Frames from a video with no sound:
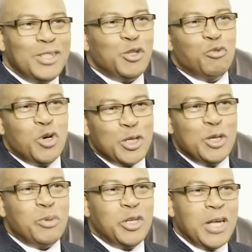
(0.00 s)
to work
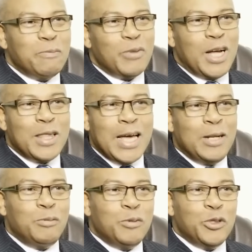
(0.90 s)
your money, and
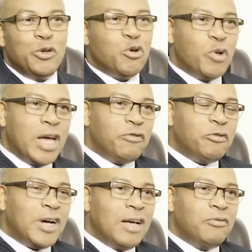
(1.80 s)
then you're away for
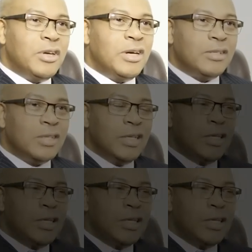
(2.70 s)
5 years.